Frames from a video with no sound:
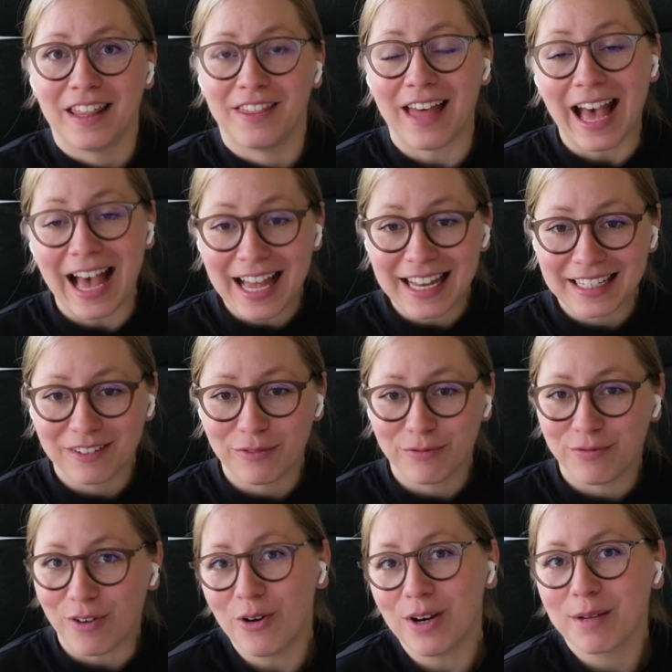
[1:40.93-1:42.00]
that
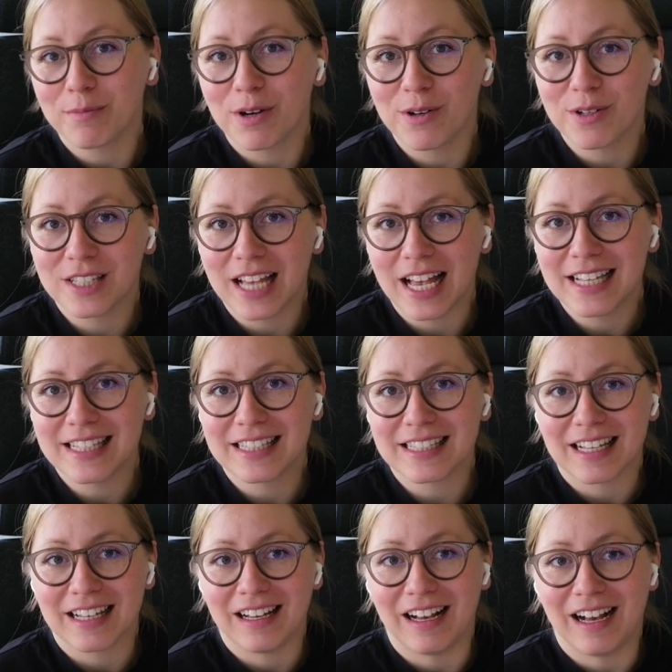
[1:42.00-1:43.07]
voting
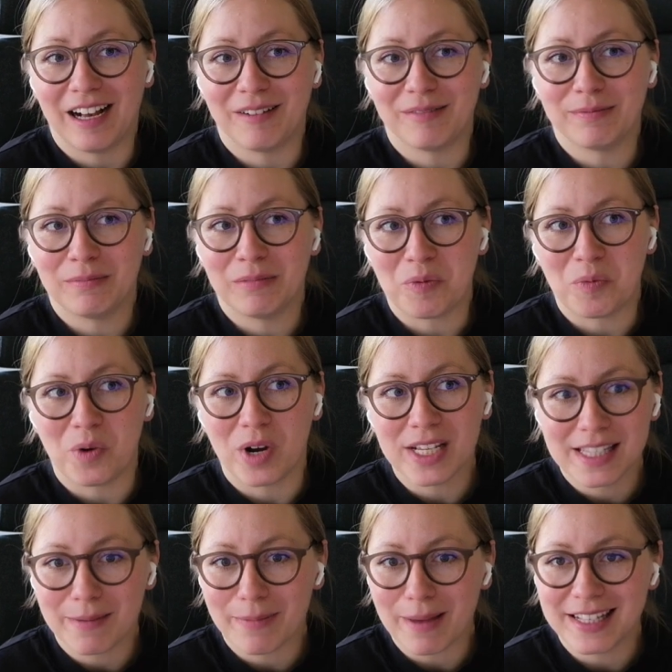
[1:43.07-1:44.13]
process
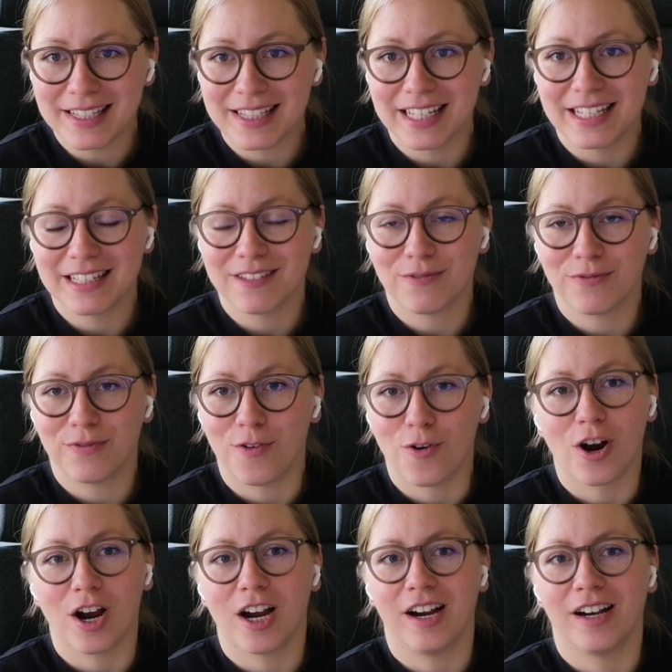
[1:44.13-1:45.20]
was the basis
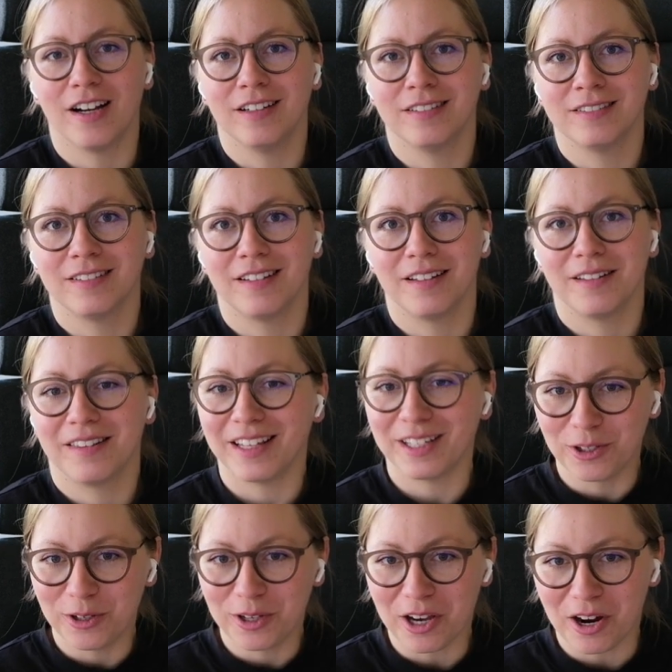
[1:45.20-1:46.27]
for the
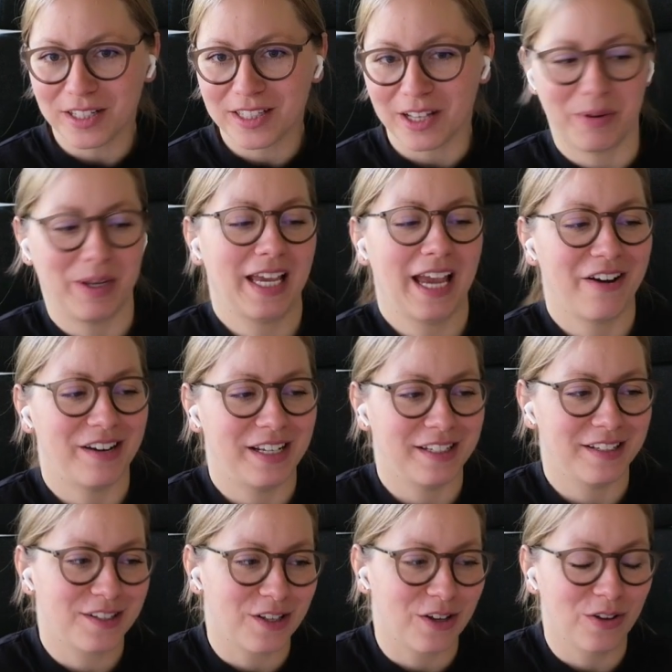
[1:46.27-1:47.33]
new yarns that we
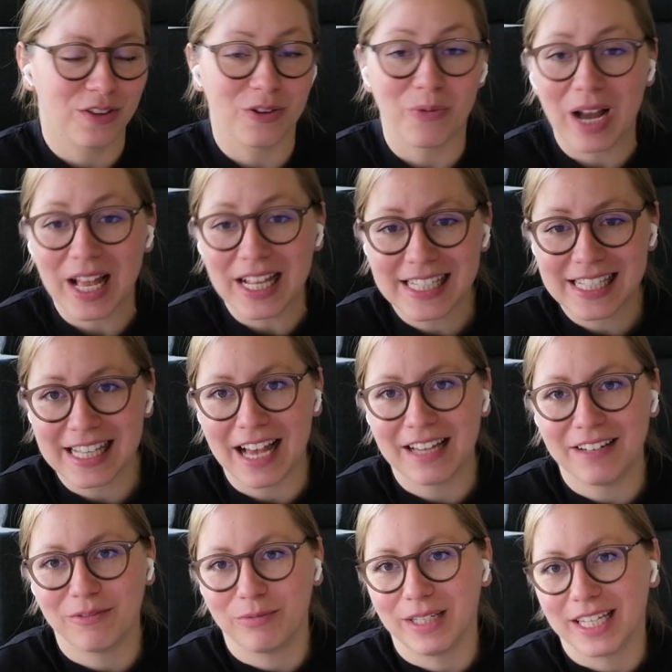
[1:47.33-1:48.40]
carried. So the ones
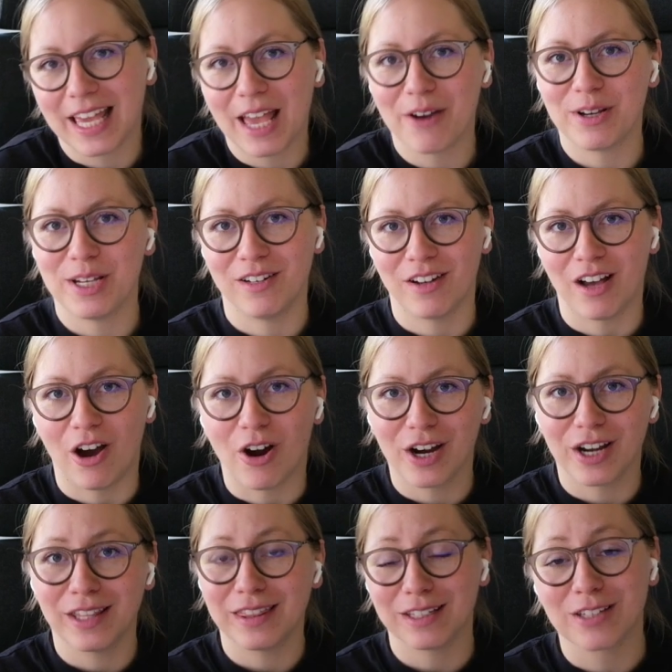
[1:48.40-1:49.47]
that we carried are